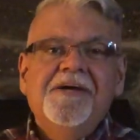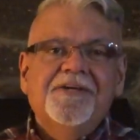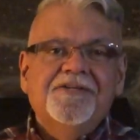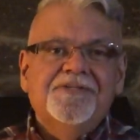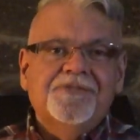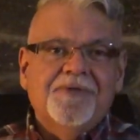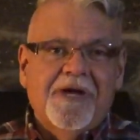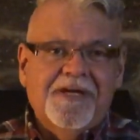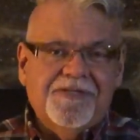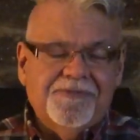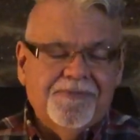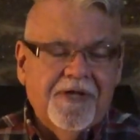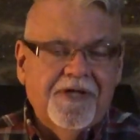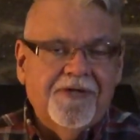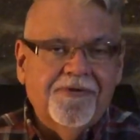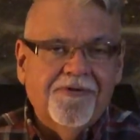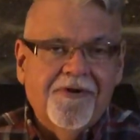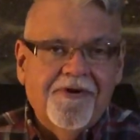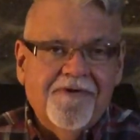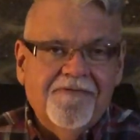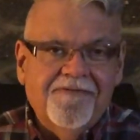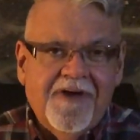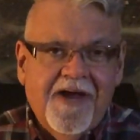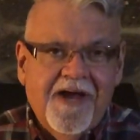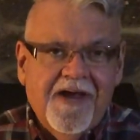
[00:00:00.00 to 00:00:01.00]
So as we
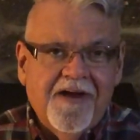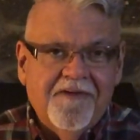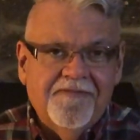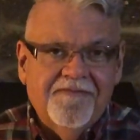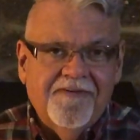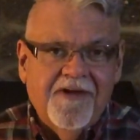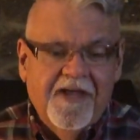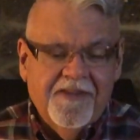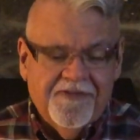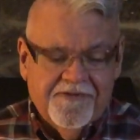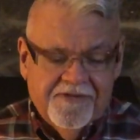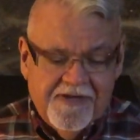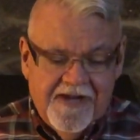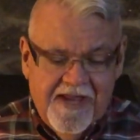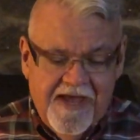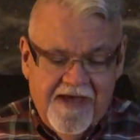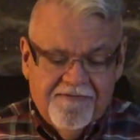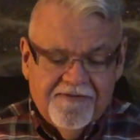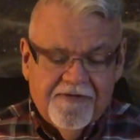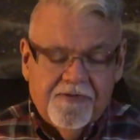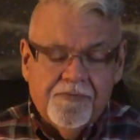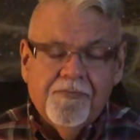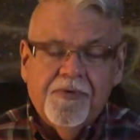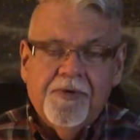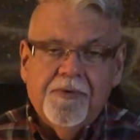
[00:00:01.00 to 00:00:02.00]
glorify our Father in
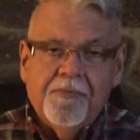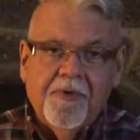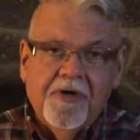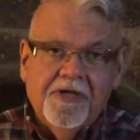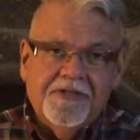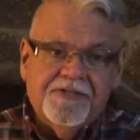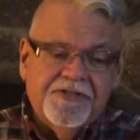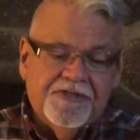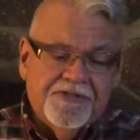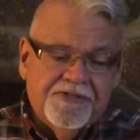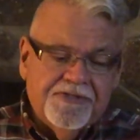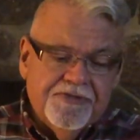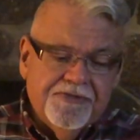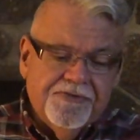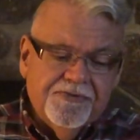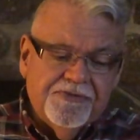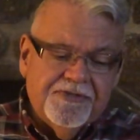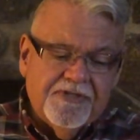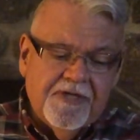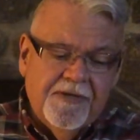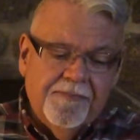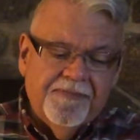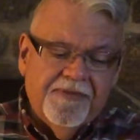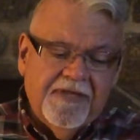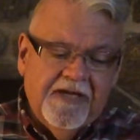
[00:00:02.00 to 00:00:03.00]
heaven, we want to do
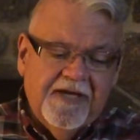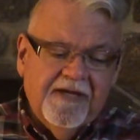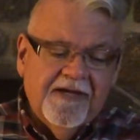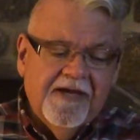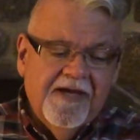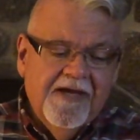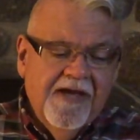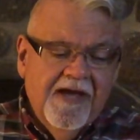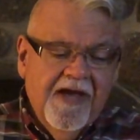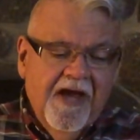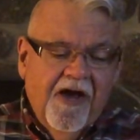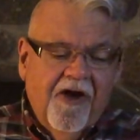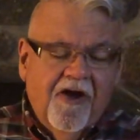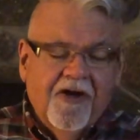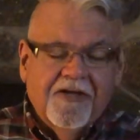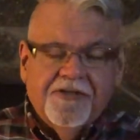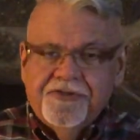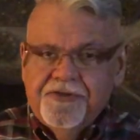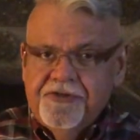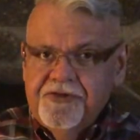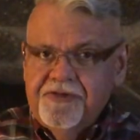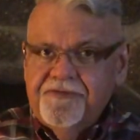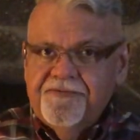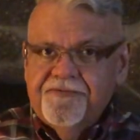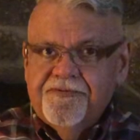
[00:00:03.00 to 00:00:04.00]
something on
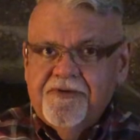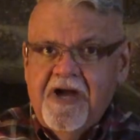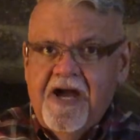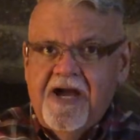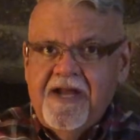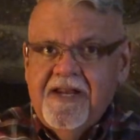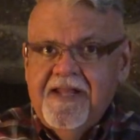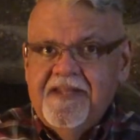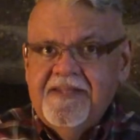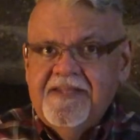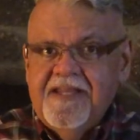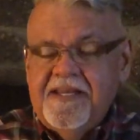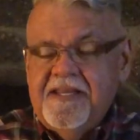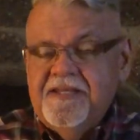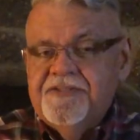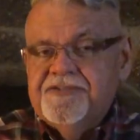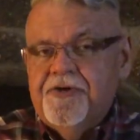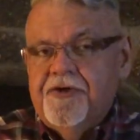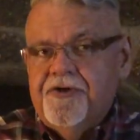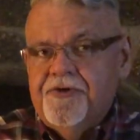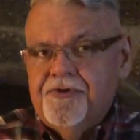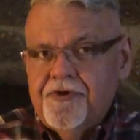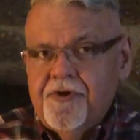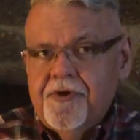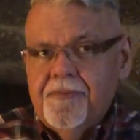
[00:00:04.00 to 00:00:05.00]
Good Friday that is
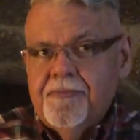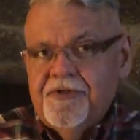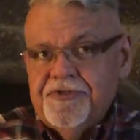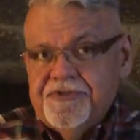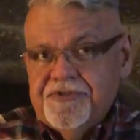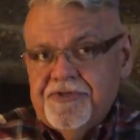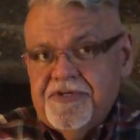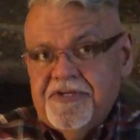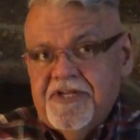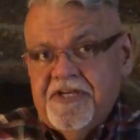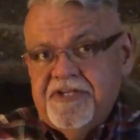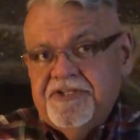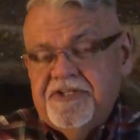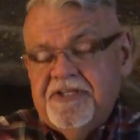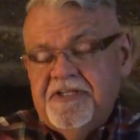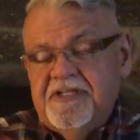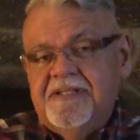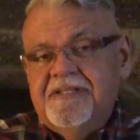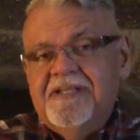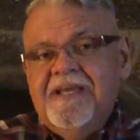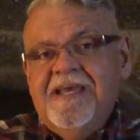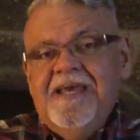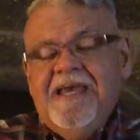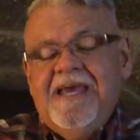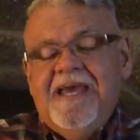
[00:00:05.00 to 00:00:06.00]
our normal
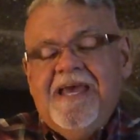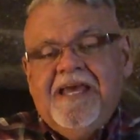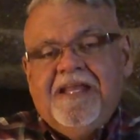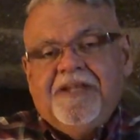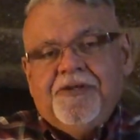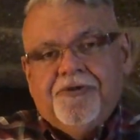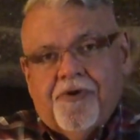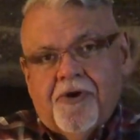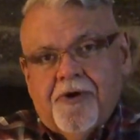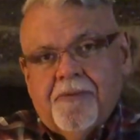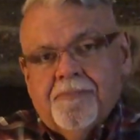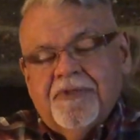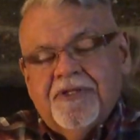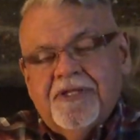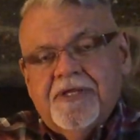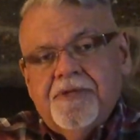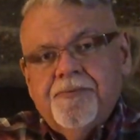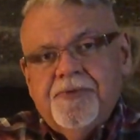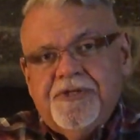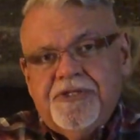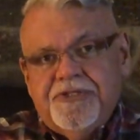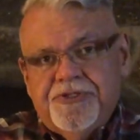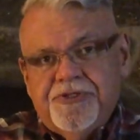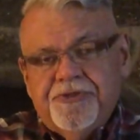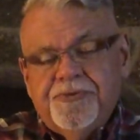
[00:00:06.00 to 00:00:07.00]
tradition. Normally
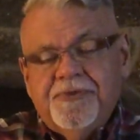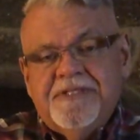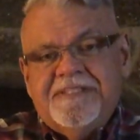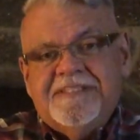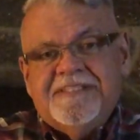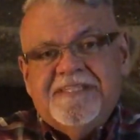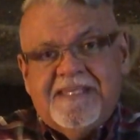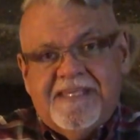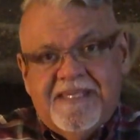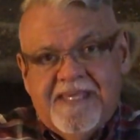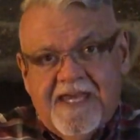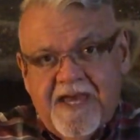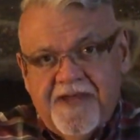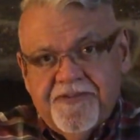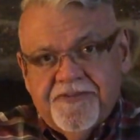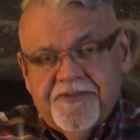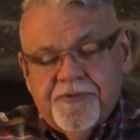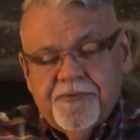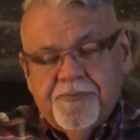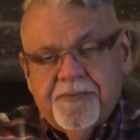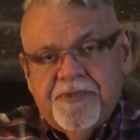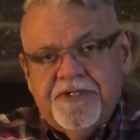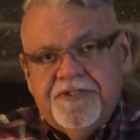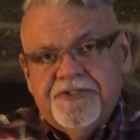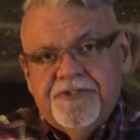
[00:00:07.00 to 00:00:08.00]
we do it
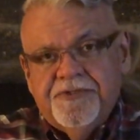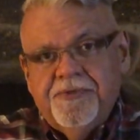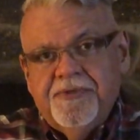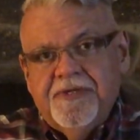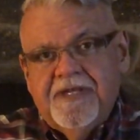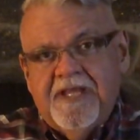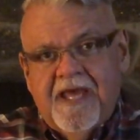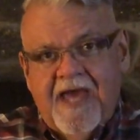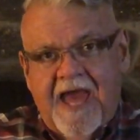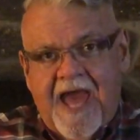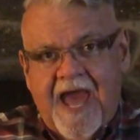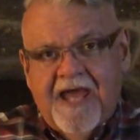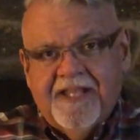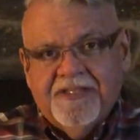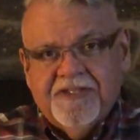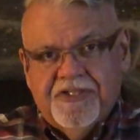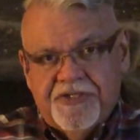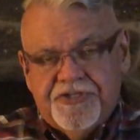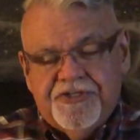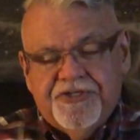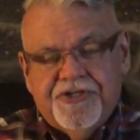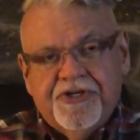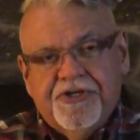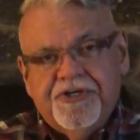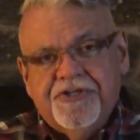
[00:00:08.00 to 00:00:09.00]
together. We do it at the
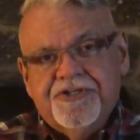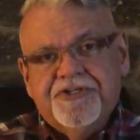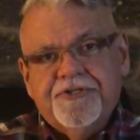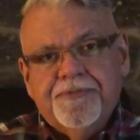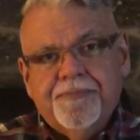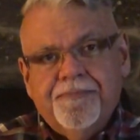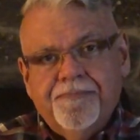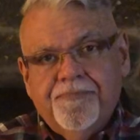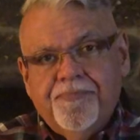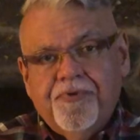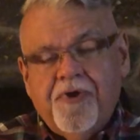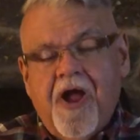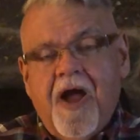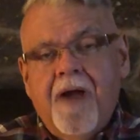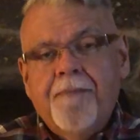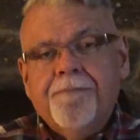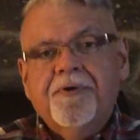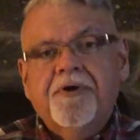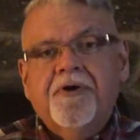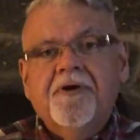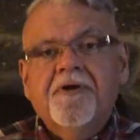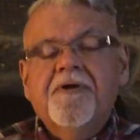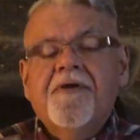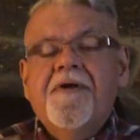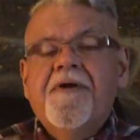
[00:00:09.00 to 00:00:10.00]
church
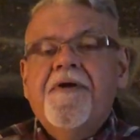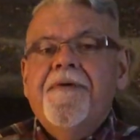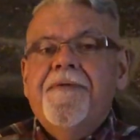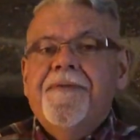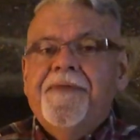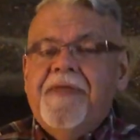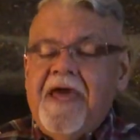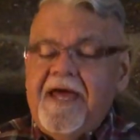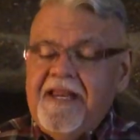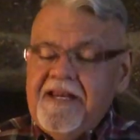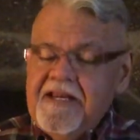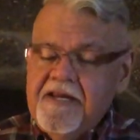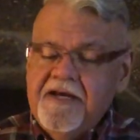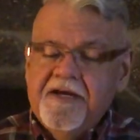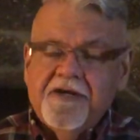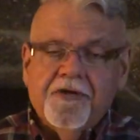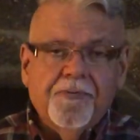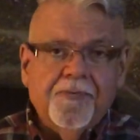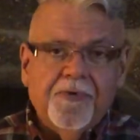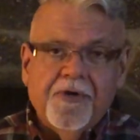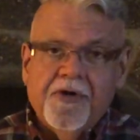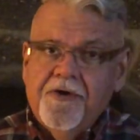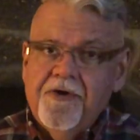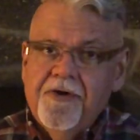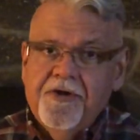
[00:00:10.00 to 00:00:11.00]
proper. And here
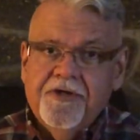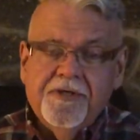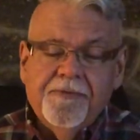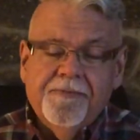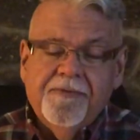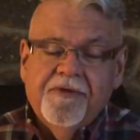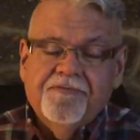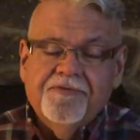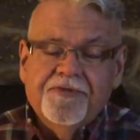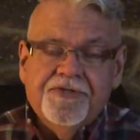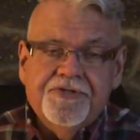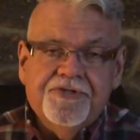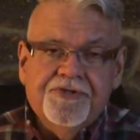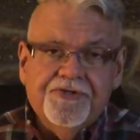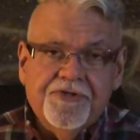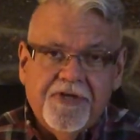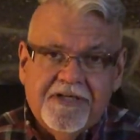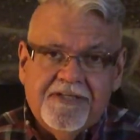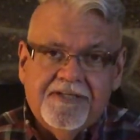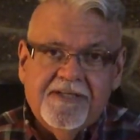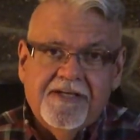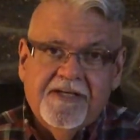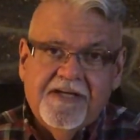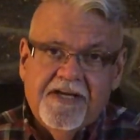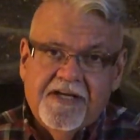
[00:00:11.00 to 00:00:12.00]
we're going to be
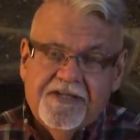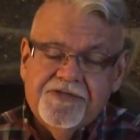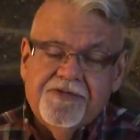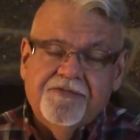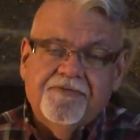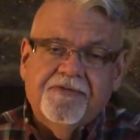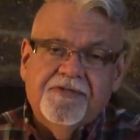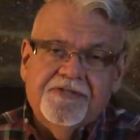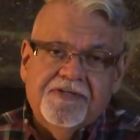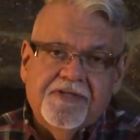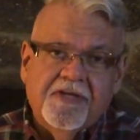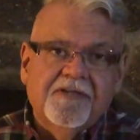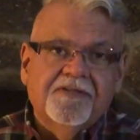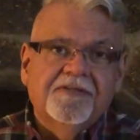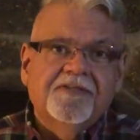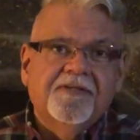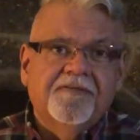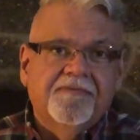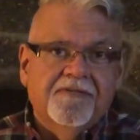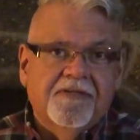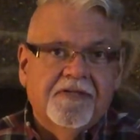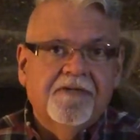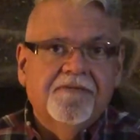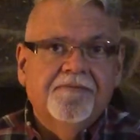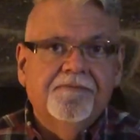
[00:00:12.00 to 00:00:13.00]
restricted as a result
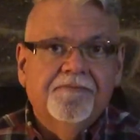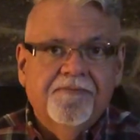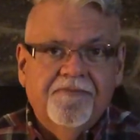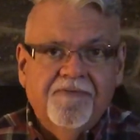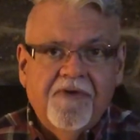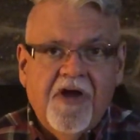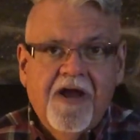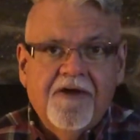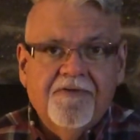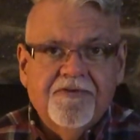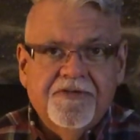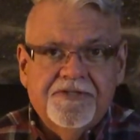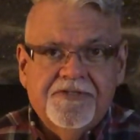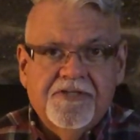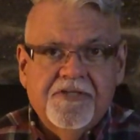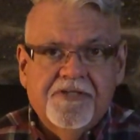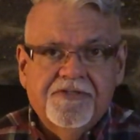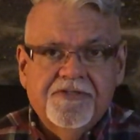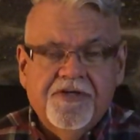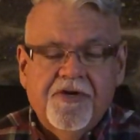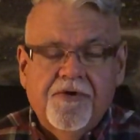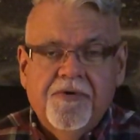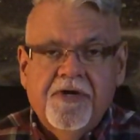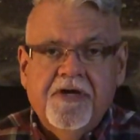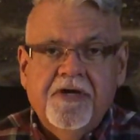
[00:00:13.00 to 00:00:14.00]
of the virus
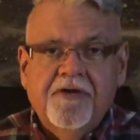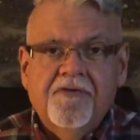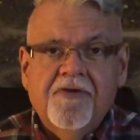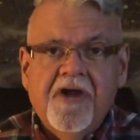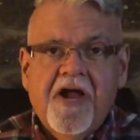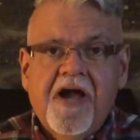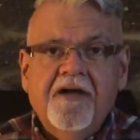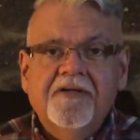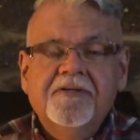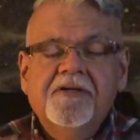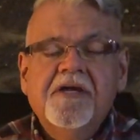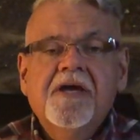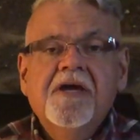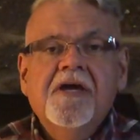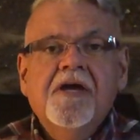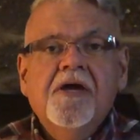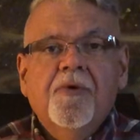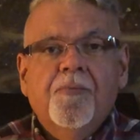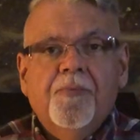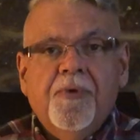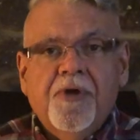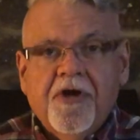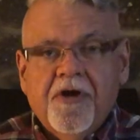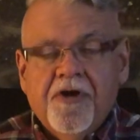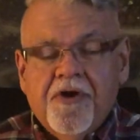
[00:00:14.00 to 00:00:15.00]
that's going around.
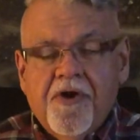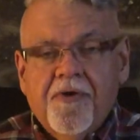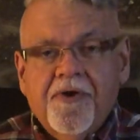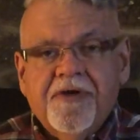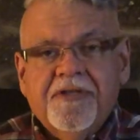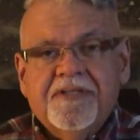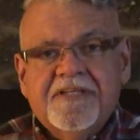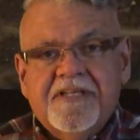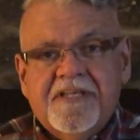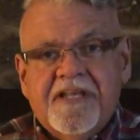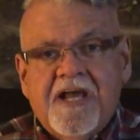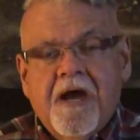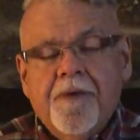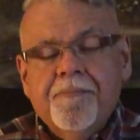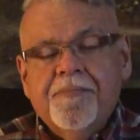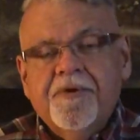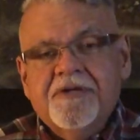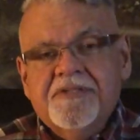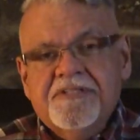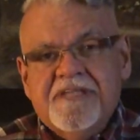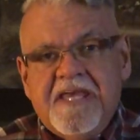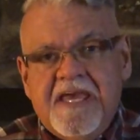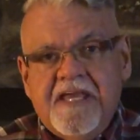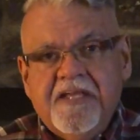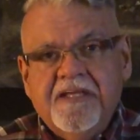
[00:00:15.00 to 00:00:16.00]
We are going to now
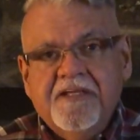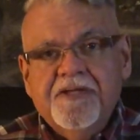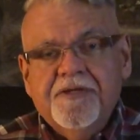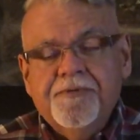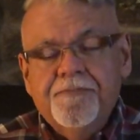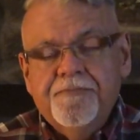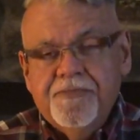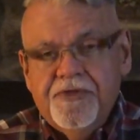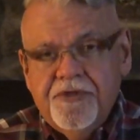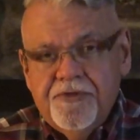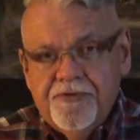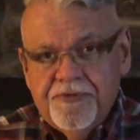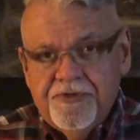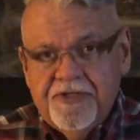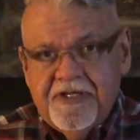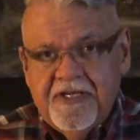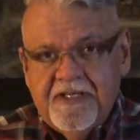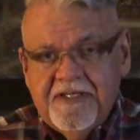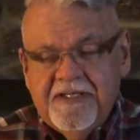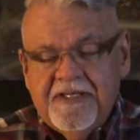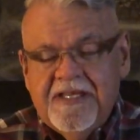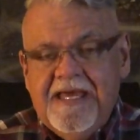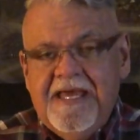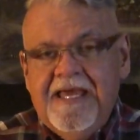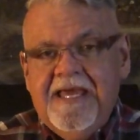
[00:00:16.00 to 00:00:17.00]
partake
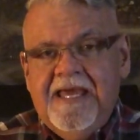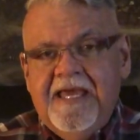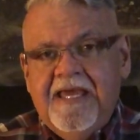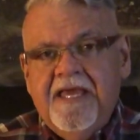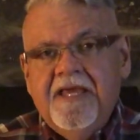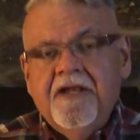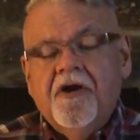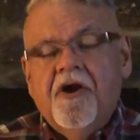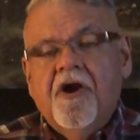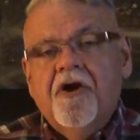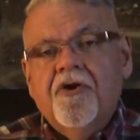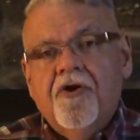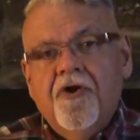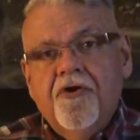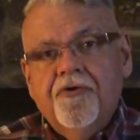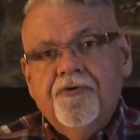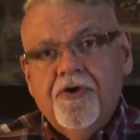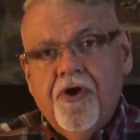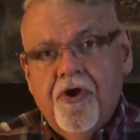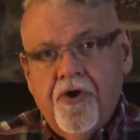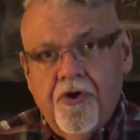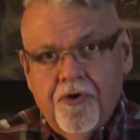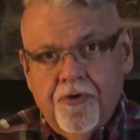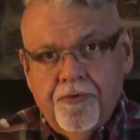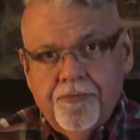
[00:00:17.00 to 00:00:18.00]
communion in our own
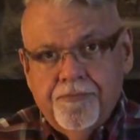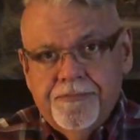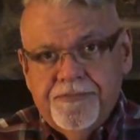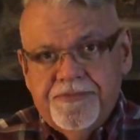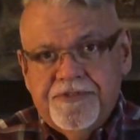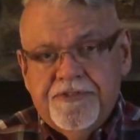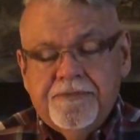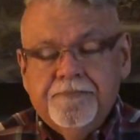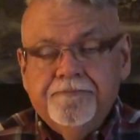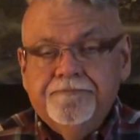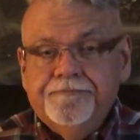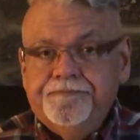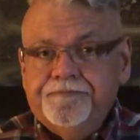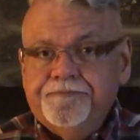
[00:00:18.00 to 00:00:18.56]
homes.